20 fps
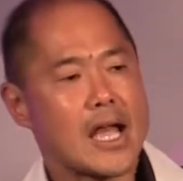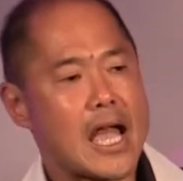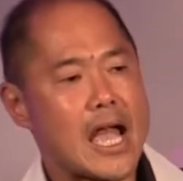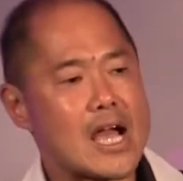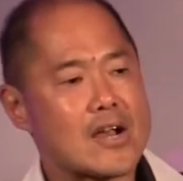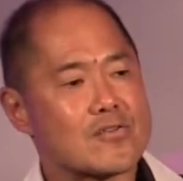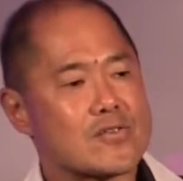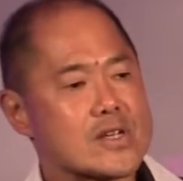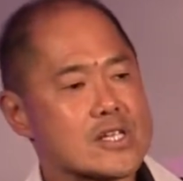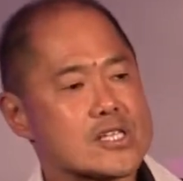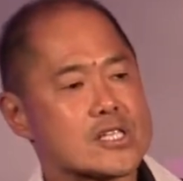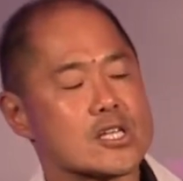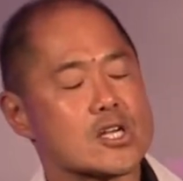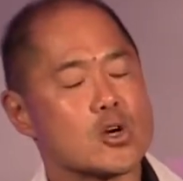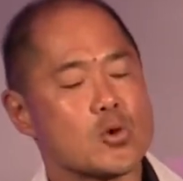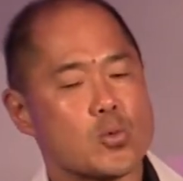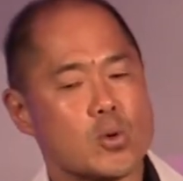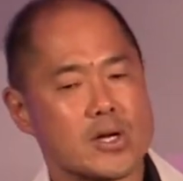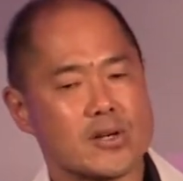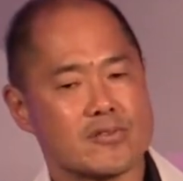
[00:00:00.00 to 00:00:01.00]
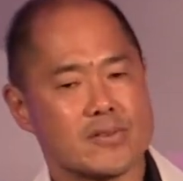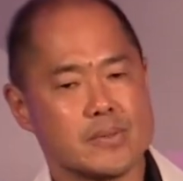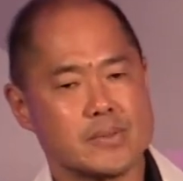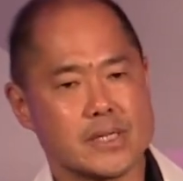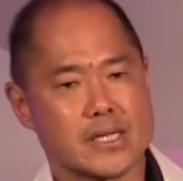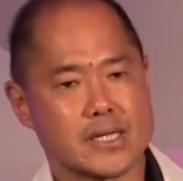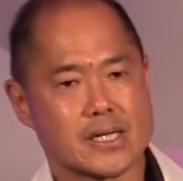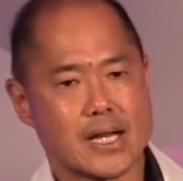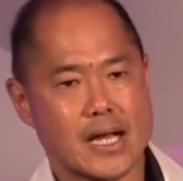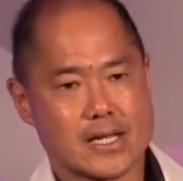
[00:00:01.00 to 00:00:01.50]
every single one of them
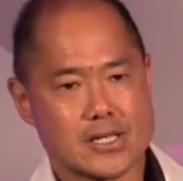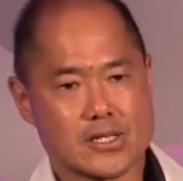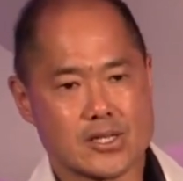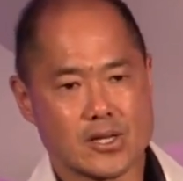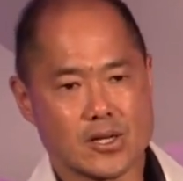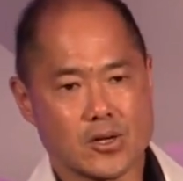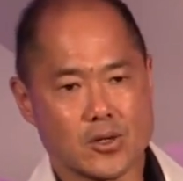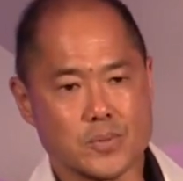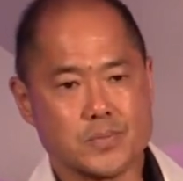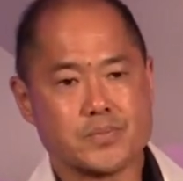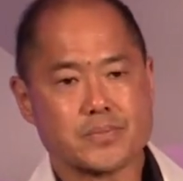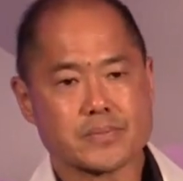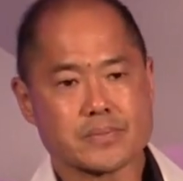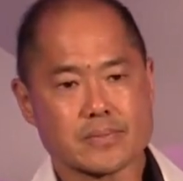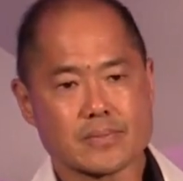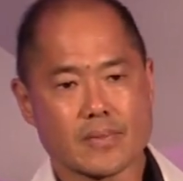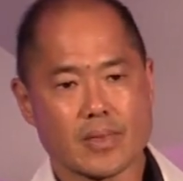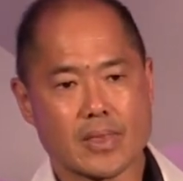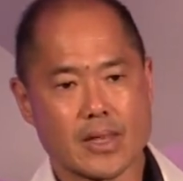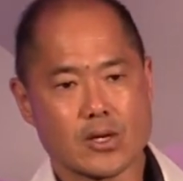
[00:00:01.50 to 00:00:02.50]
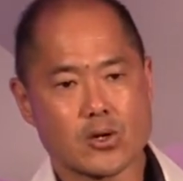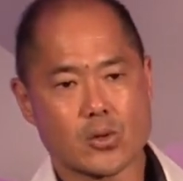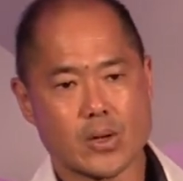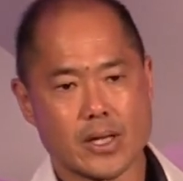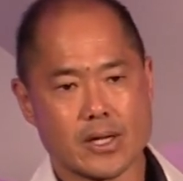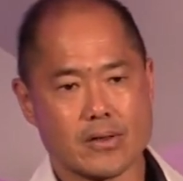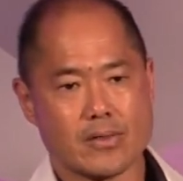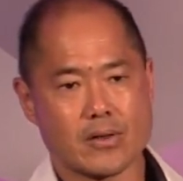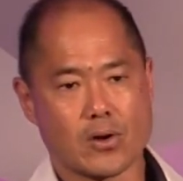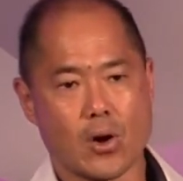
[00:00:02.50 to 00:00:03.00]
did an ICO. They
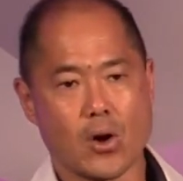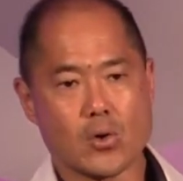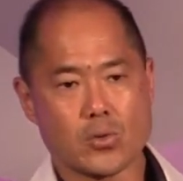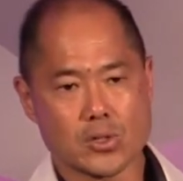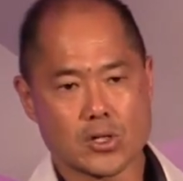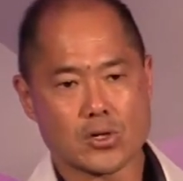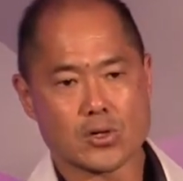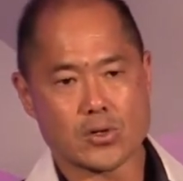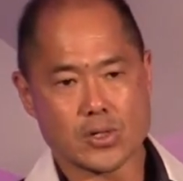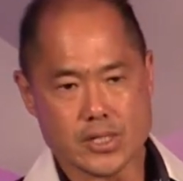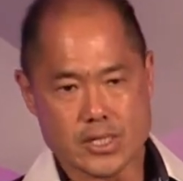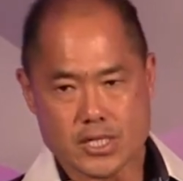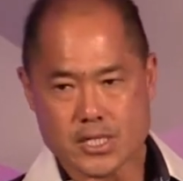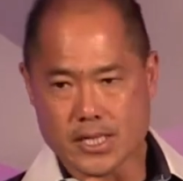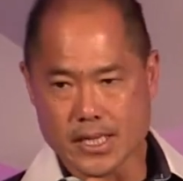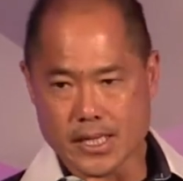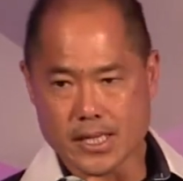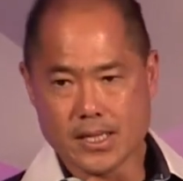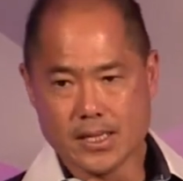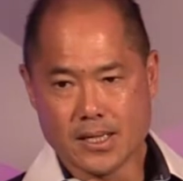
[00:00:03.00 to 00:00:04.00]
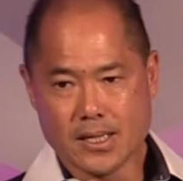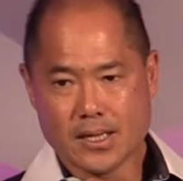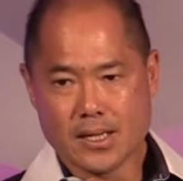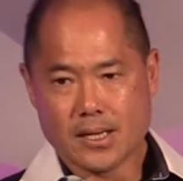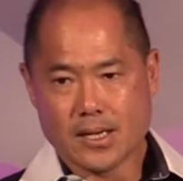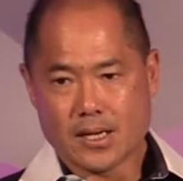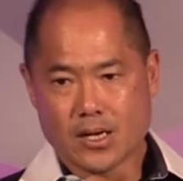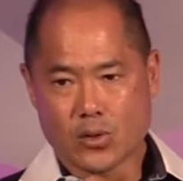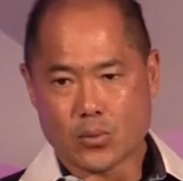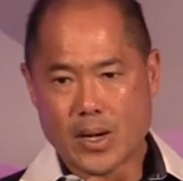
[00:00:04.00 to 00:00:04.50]
created their own currency
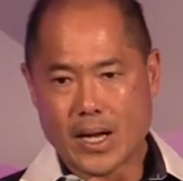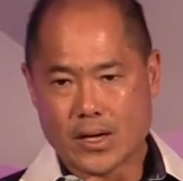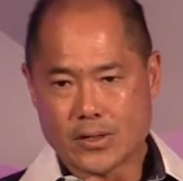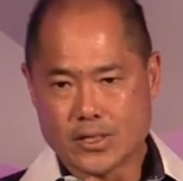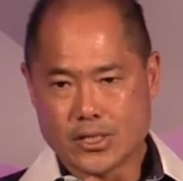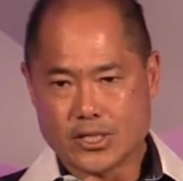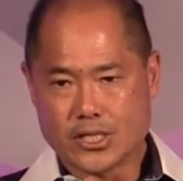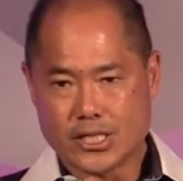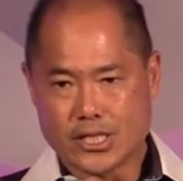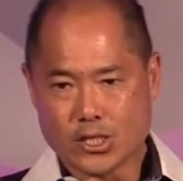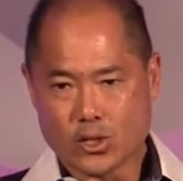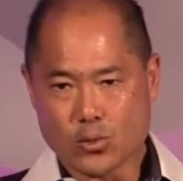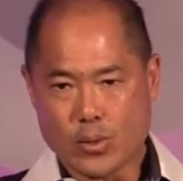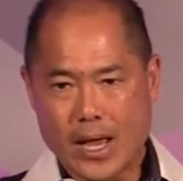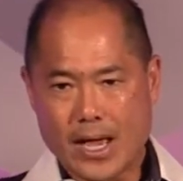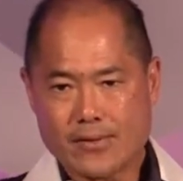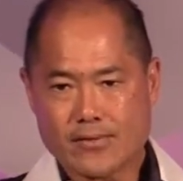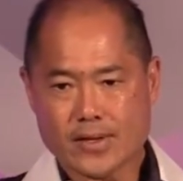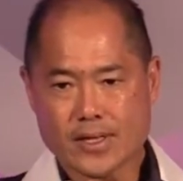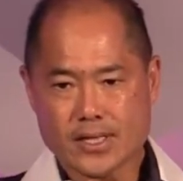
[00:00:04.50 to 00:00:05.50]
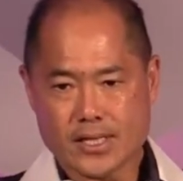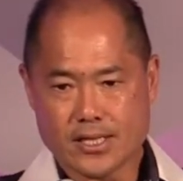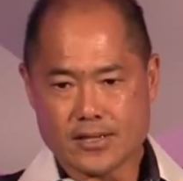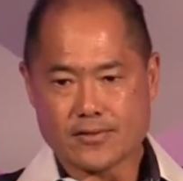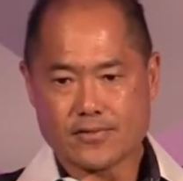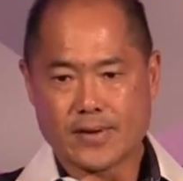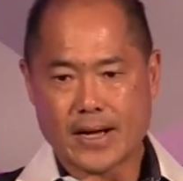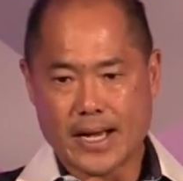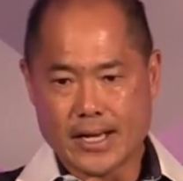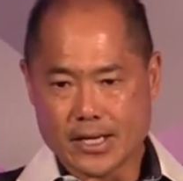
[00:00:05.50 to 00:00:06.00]
around a geographically
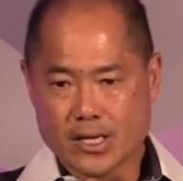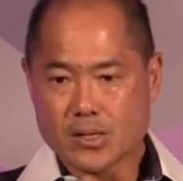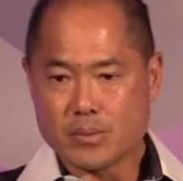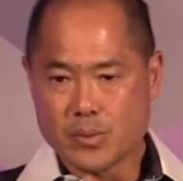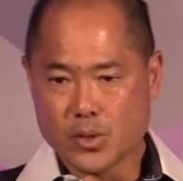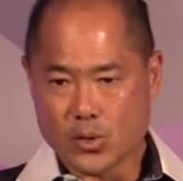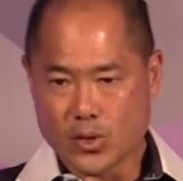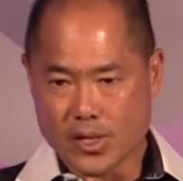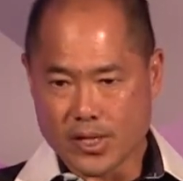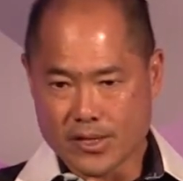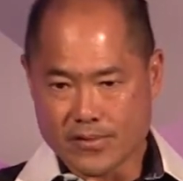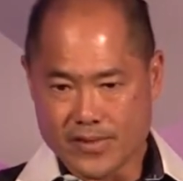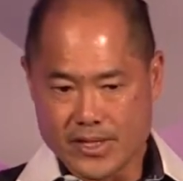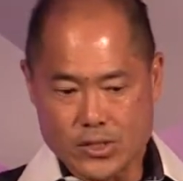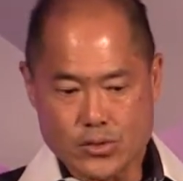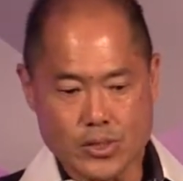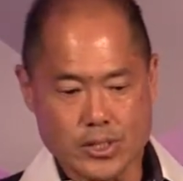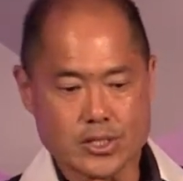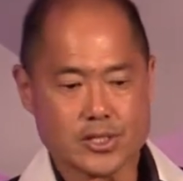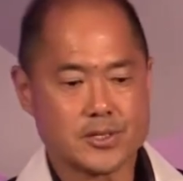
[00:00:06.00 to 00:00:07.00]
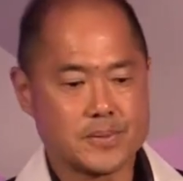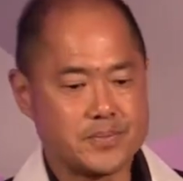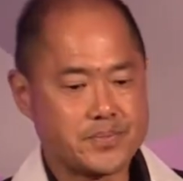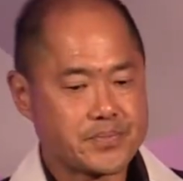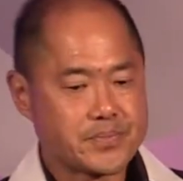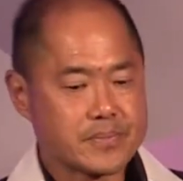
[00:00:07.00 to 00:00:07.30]
defined community of interest.